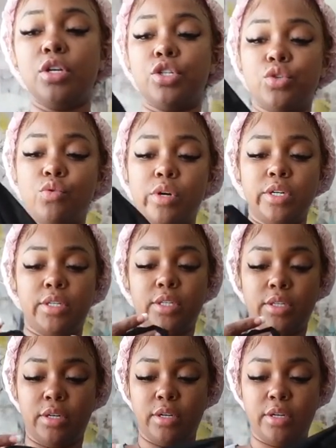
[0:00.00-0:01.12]

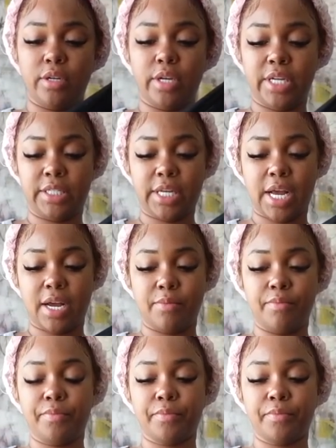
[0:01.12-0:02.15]
shorts and top. I